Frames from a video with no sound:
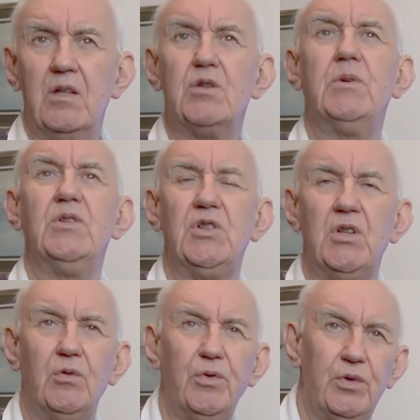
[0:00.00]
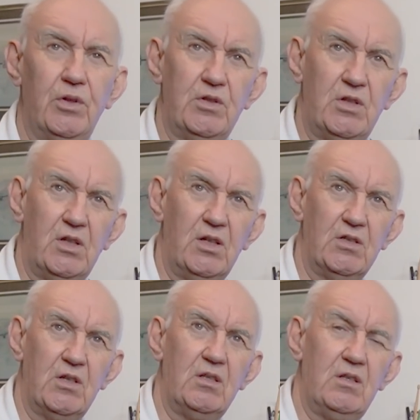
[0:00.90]
20 or 30
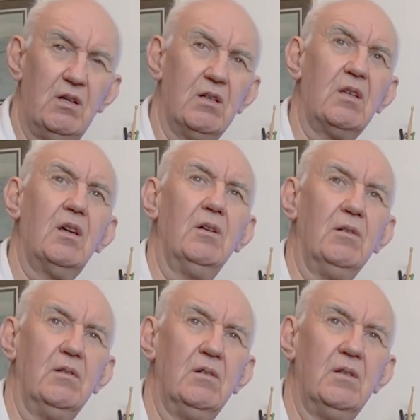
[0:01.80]
years ago.